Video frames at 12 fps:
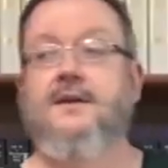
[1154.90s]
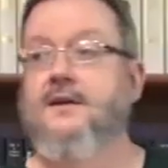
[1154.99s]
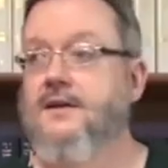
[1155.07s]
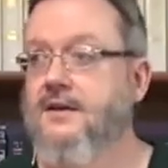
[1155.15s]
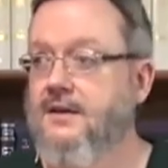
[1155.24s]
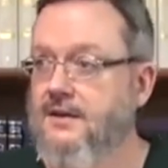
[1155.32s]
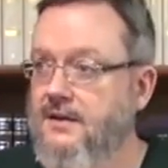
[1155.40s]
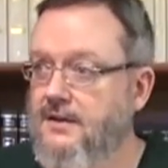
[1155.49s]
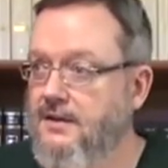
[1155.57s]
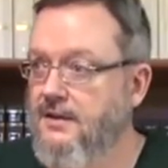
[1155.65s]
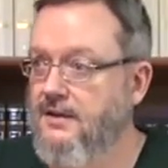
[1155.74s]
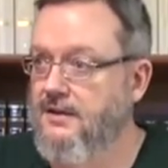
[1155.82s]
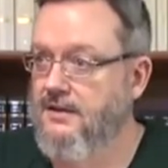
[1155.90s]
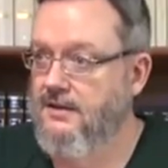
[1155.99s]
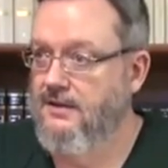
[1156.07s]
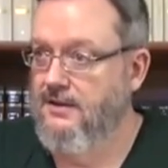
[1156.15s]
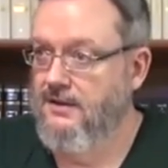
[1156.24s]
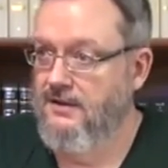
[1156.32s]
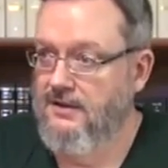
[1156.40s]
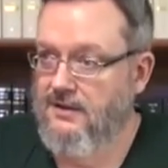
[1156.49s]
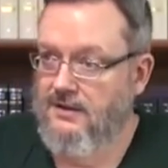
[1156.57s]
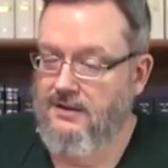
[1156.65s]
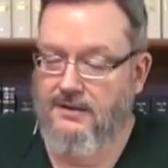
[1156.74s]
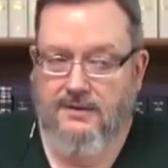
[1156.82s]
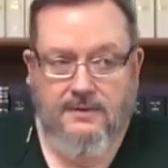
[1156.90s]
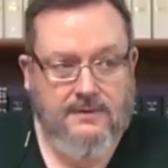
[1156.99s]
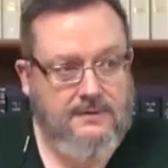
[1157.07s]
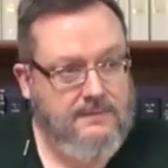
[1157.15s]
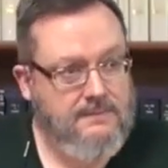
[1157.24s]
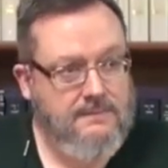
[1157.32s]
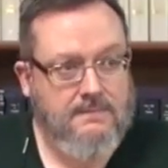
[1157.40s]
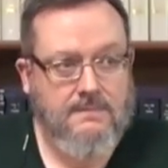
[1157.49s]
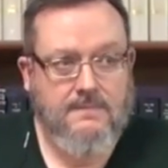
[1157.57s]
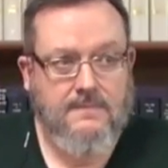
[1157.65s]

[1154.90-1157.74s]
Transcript: (no one is talking)